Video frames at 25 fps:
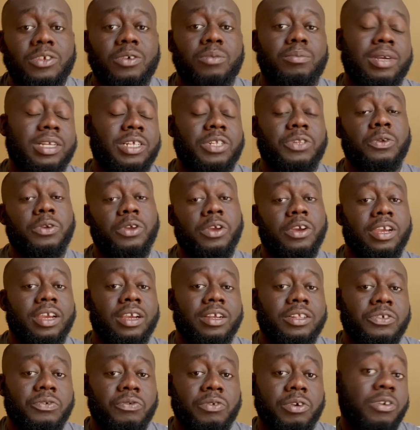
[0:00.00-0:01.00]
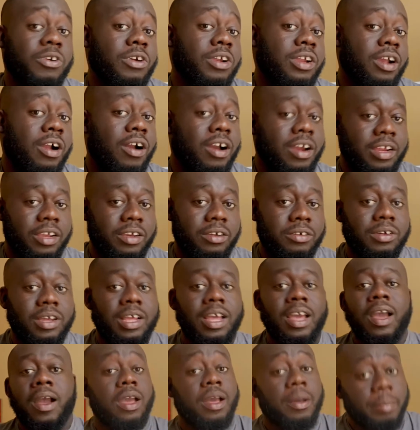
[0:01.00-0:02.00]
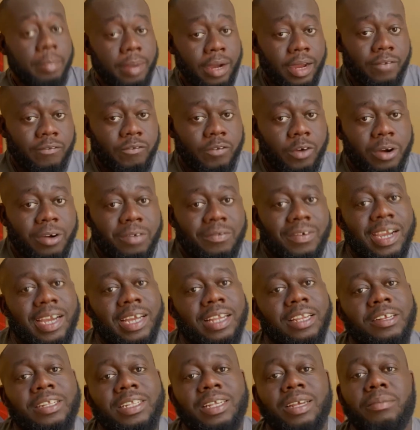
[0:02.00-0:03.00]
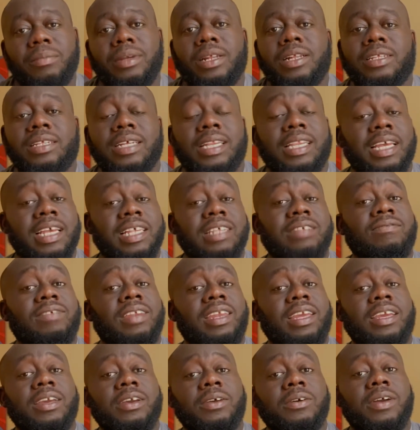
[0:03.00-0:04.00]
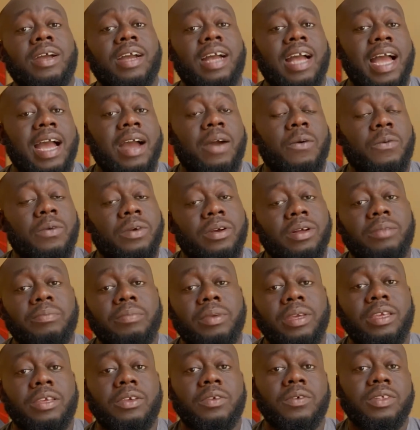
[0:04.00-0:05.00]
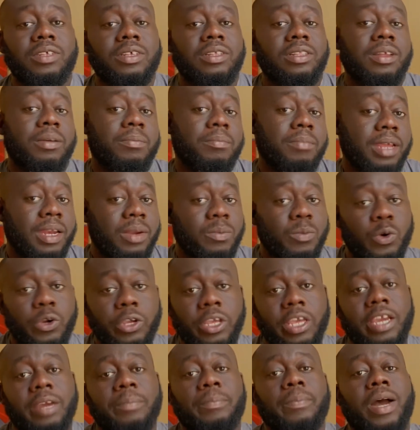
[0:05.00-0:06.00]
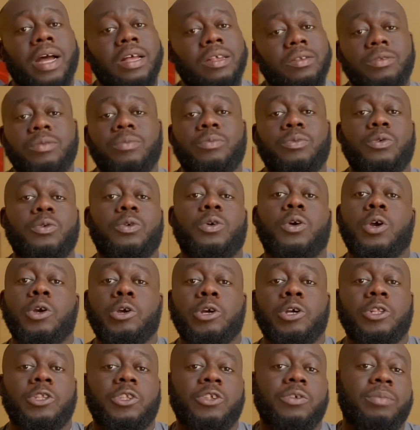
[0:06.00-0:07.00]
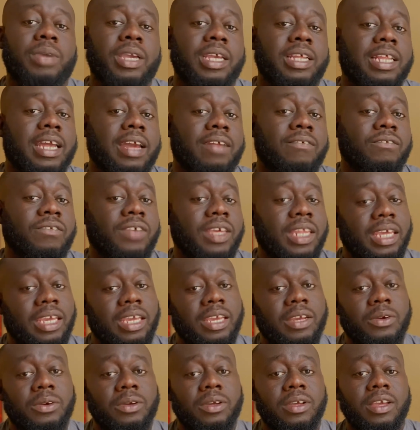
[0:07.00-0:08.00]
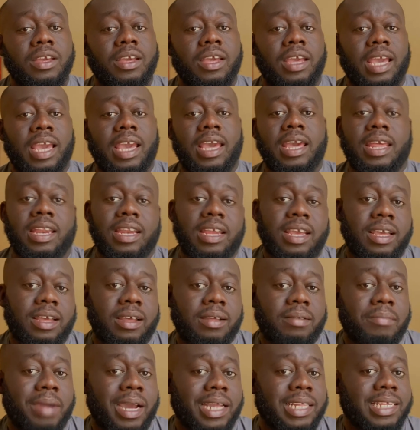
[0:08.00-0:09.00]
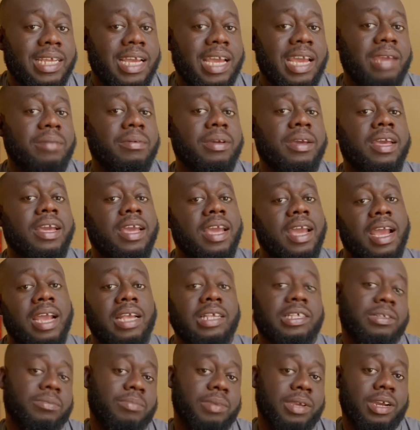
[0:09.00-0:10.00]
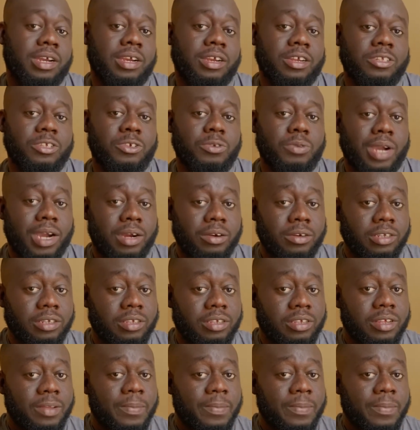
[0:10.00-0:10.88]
my studio gear to record the audio. But for a regular 10 minutes or less video, I will be using the minimal gear possible to make that video. And my time has to be under 2 hours.